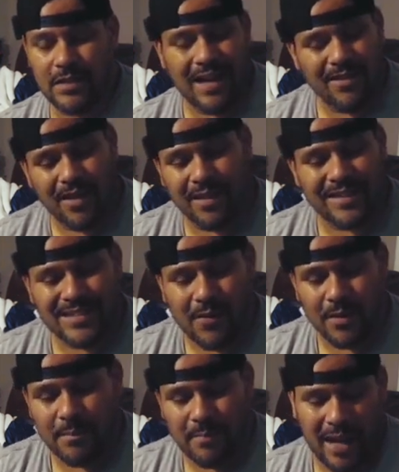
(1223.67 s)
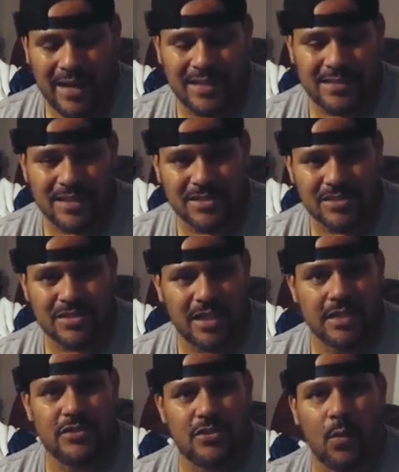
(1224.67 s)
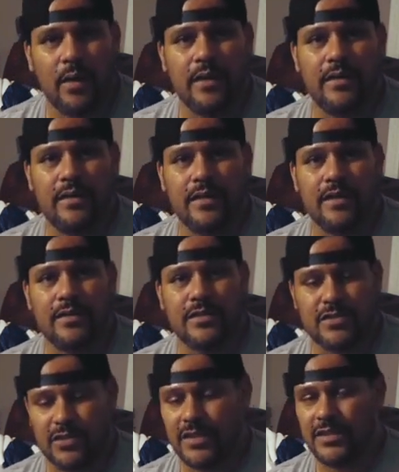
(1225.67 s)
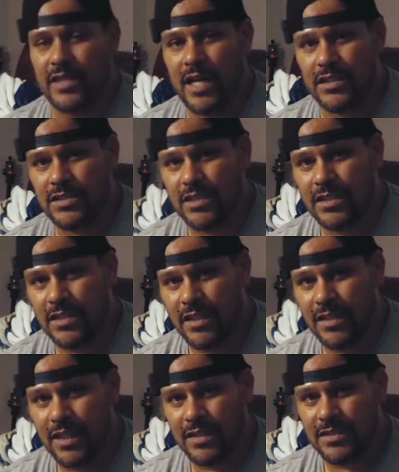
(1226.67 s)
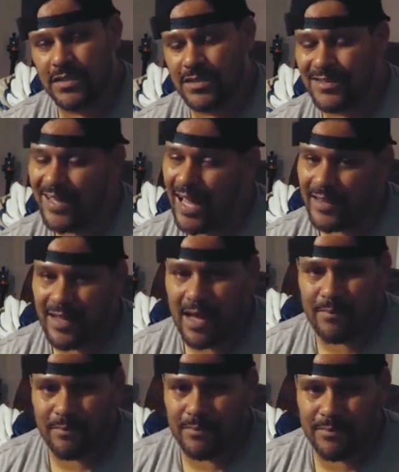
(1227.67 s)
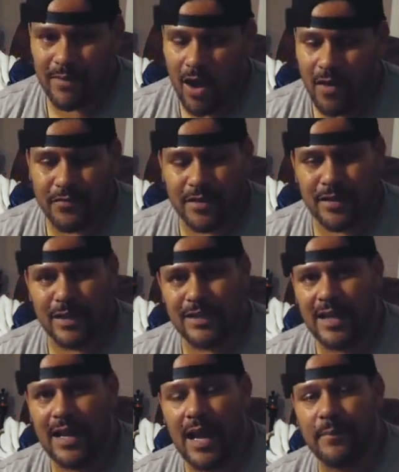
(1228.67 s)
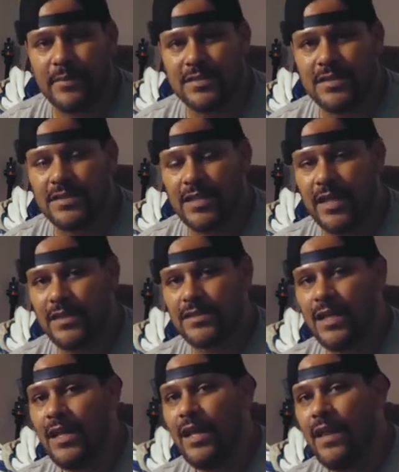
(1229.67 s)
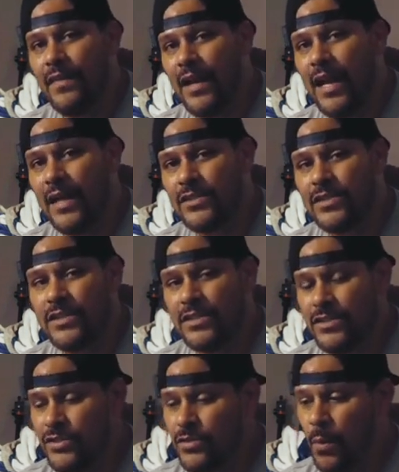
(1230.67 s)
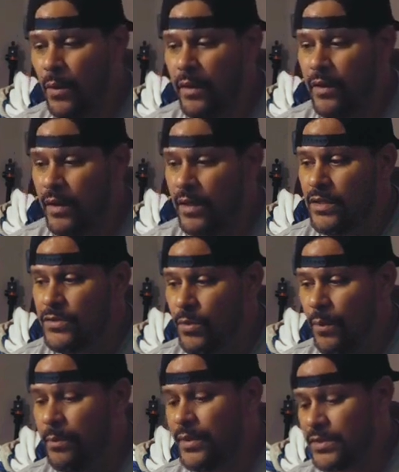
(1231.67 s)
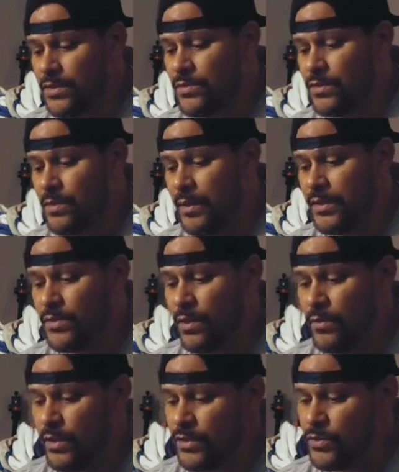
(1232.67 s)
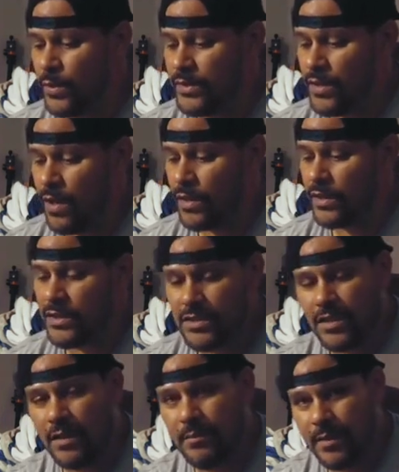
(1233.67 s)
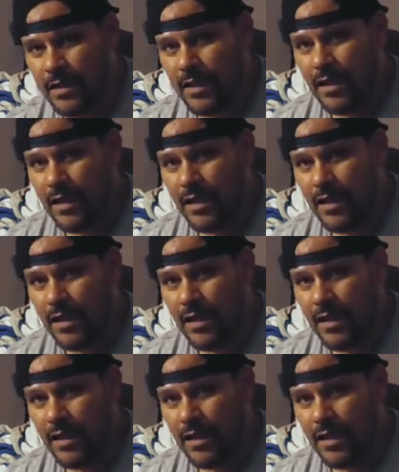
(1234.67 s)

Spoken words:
I don't know, it's not really biased. I just enjoyed the transaction, and that's not that often that happens these days, that I actually enjoy doing business with somebody. So I really enjoyed talking to Jim